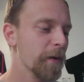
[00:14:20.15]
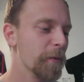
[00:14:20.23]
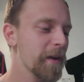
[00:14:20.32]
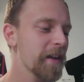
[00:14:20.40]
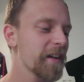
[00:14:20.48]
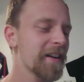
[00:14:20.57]

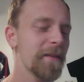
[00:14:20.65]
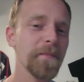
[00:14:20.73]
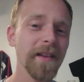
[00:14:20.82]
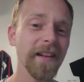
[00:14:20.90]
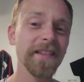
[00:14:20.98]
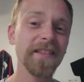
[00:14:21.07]
We are in a
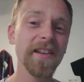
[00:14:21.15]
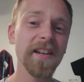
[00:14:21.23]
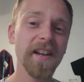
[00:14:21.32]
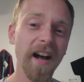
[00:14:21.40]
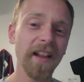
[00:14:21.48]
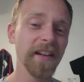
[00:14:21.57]
military
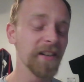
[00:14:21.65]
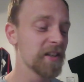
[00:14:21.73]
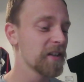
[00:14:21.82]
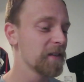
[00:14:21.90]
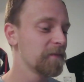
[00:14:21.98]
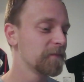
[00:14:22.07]

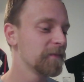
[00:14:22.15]
college.